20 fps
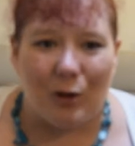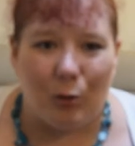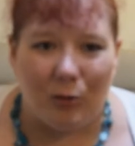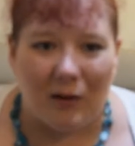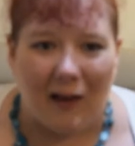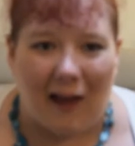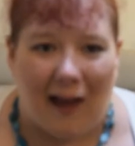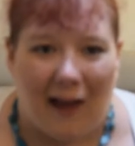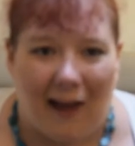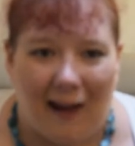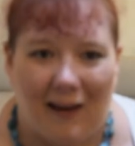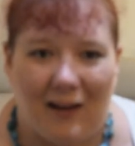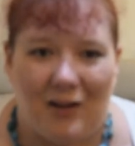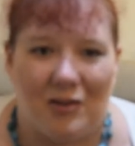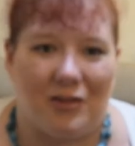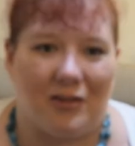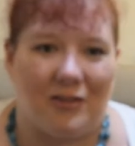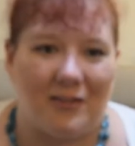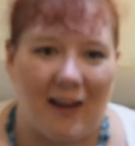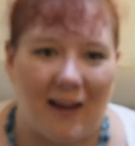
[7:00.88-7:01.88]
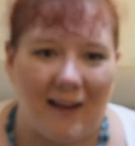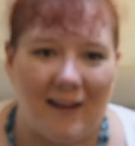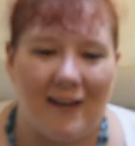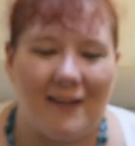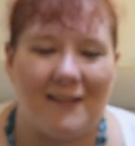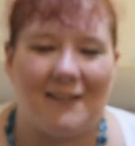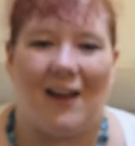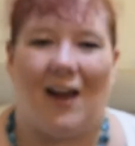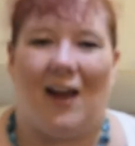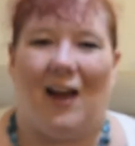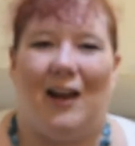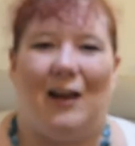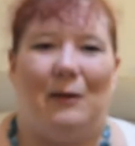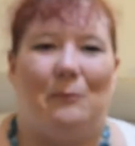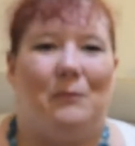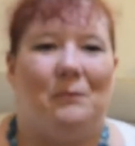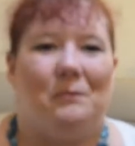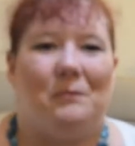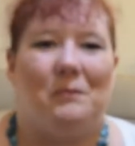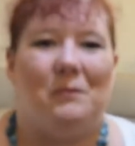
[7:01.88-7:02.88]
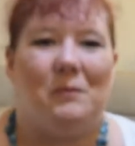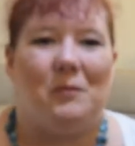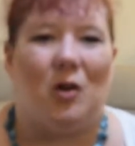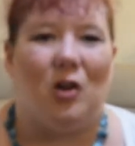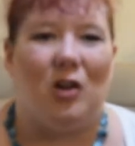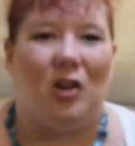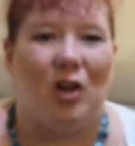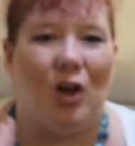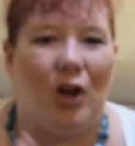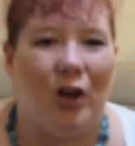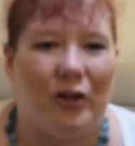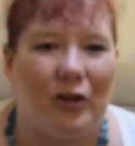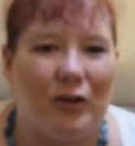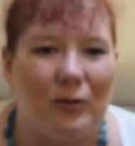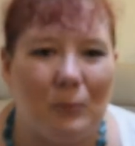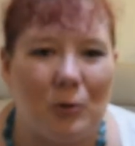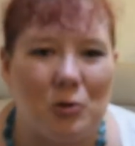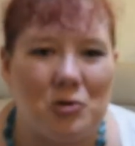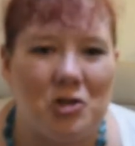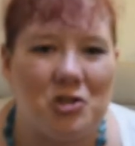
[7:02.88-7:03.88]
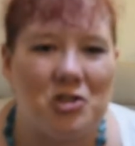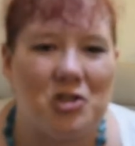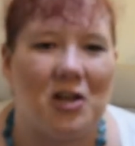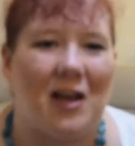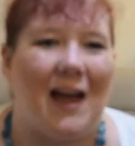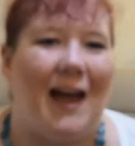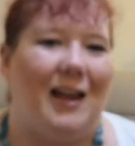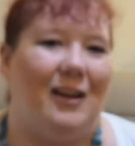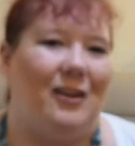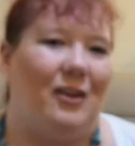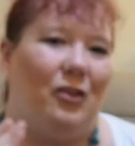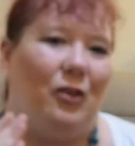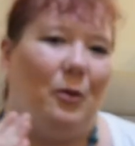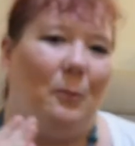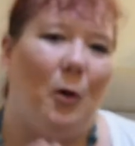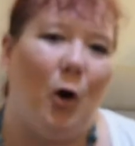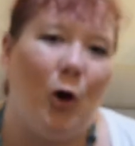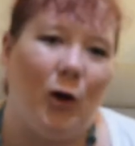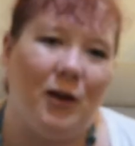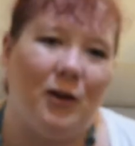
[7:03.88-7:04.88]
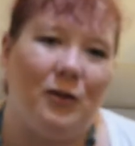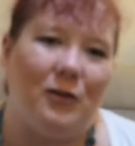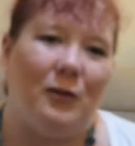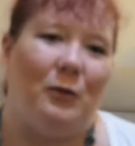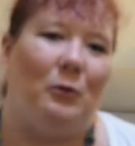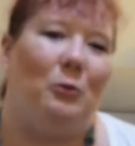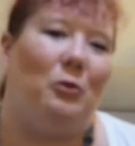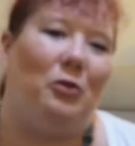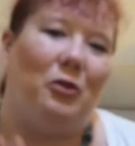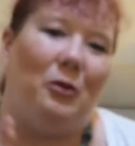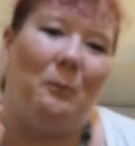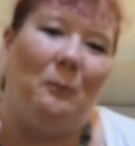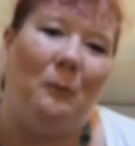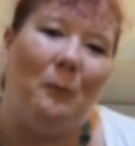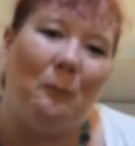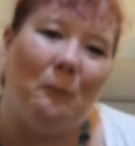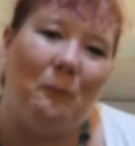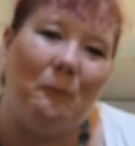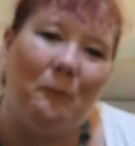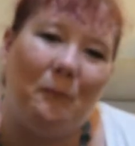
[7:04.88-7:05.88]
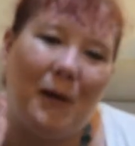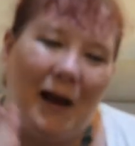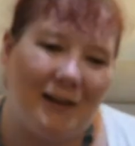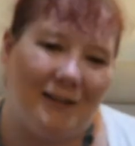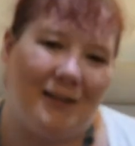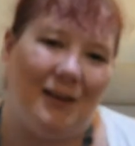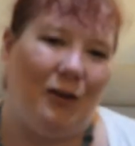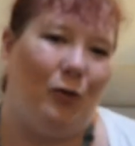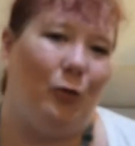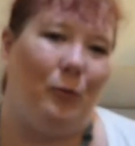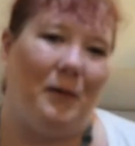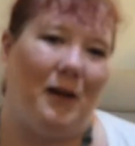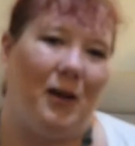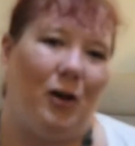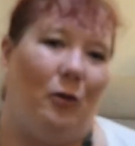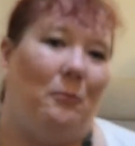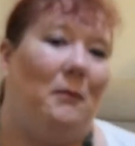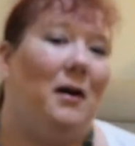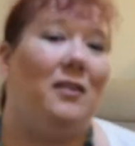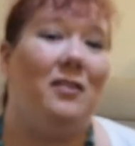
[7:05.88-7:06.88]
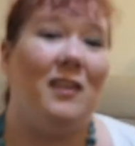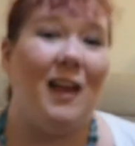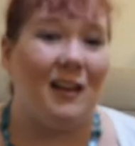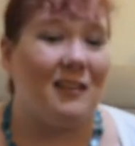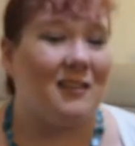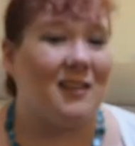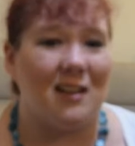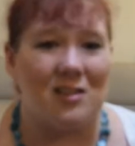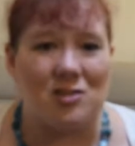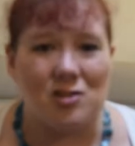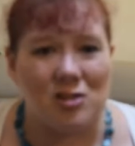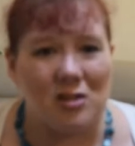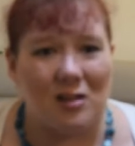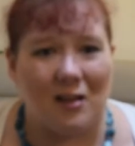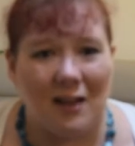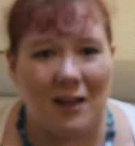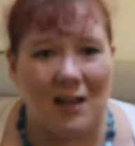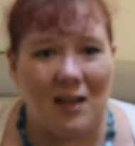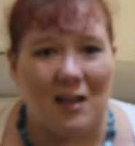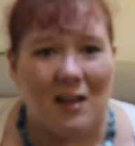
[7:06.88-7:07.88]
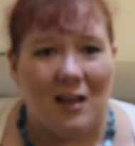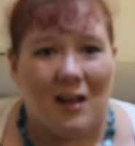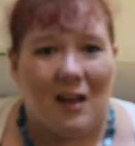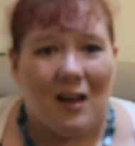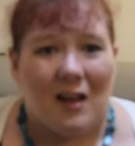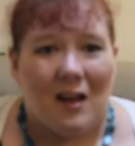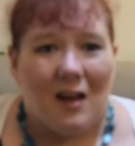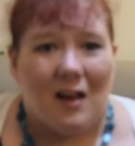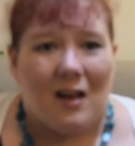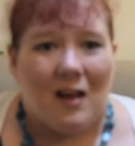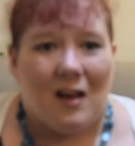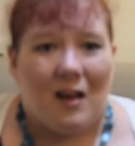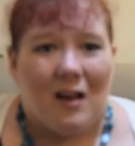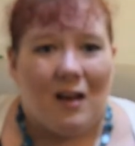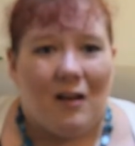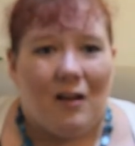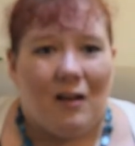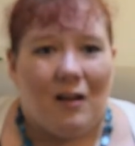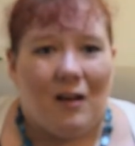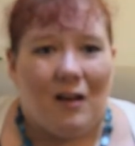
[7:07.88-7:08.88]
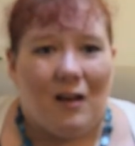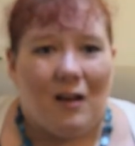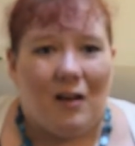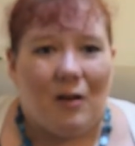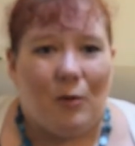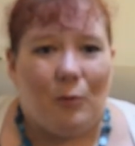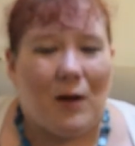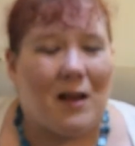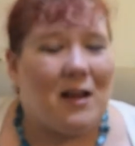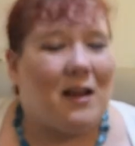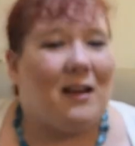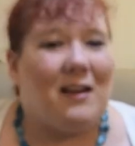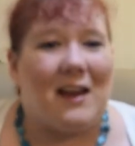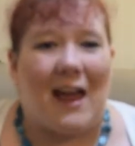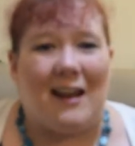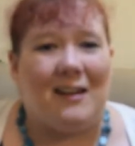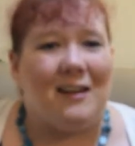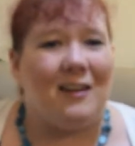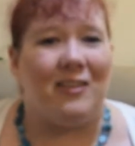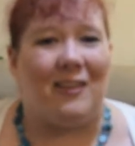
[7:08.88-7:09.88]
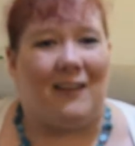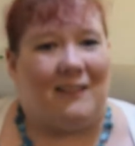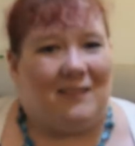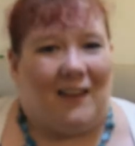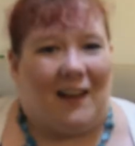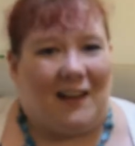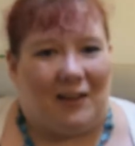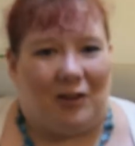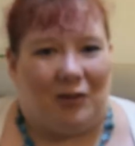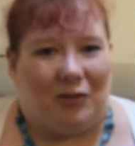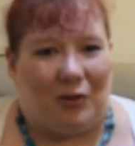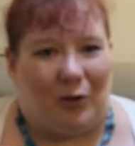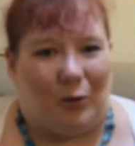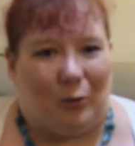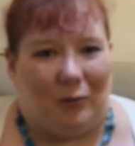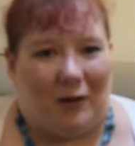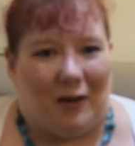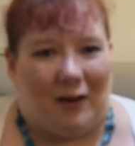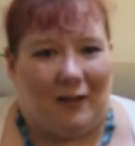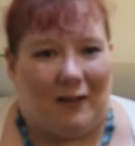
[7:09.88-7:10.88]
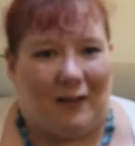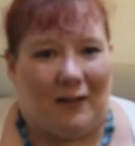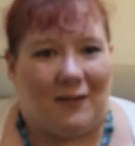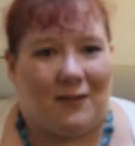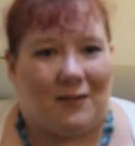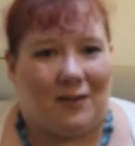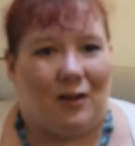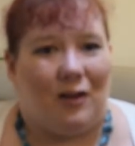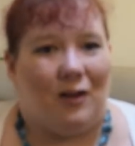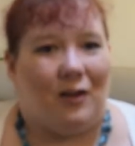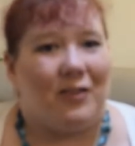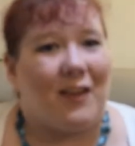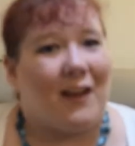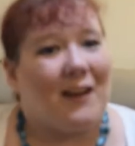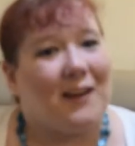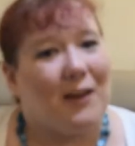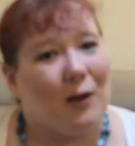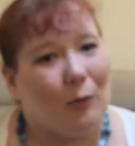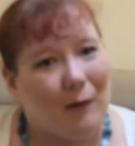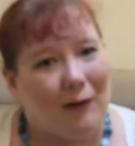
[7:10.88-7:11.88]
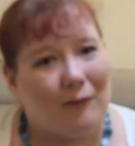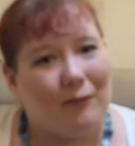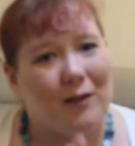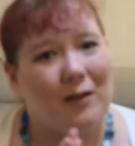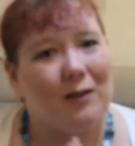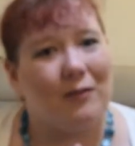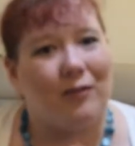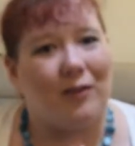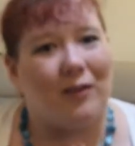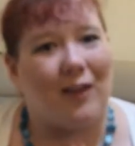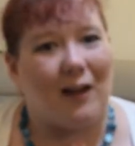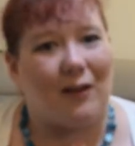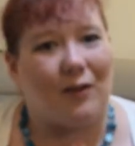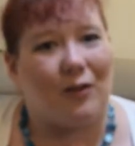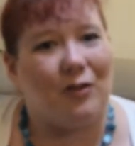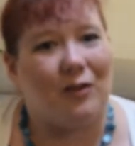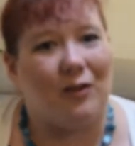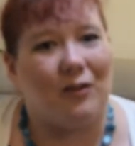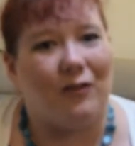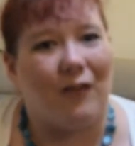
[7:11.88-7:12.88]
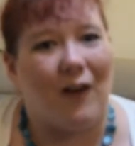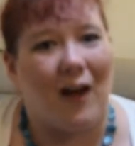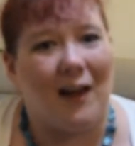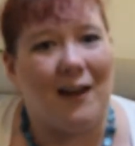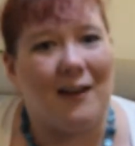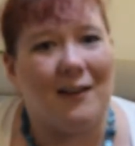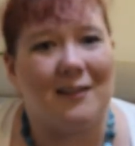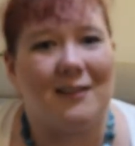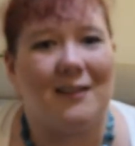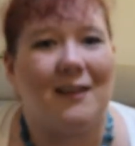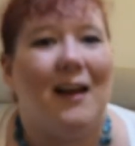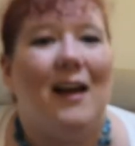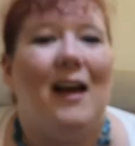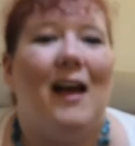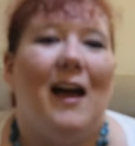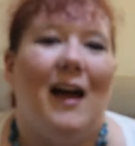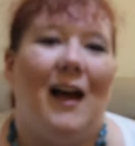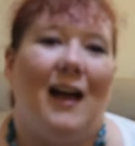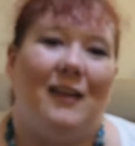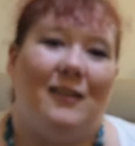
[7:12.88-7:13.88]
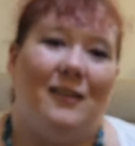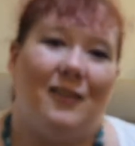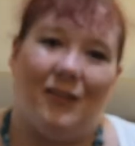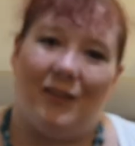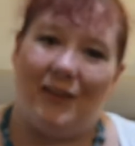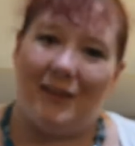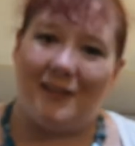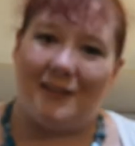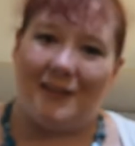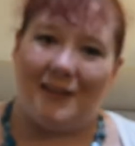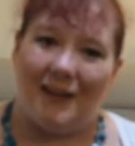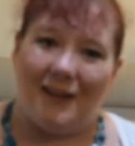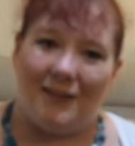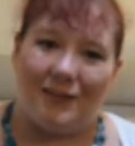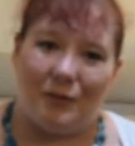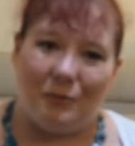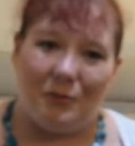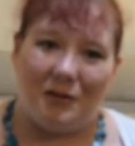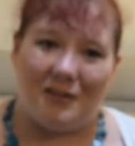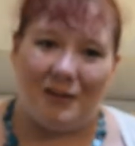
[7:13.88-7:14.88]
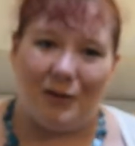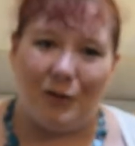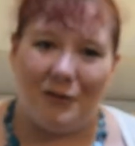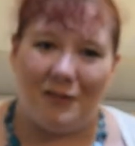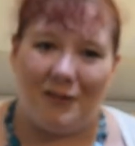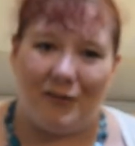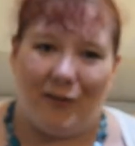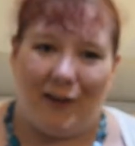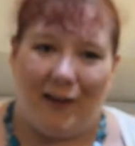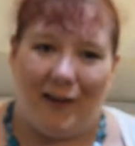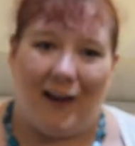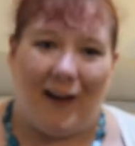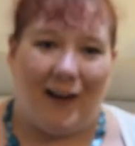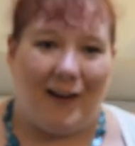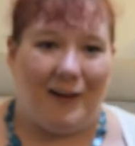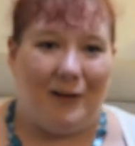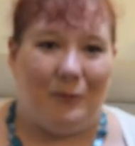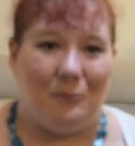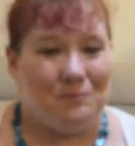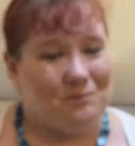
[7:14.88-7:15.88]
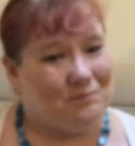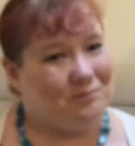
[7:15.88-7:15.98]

okay, just take your time, learn as much as you can and the more you do the better you'll become and that's actually when in anything that you do really so thank you Evan for that good advice and this is a result of it I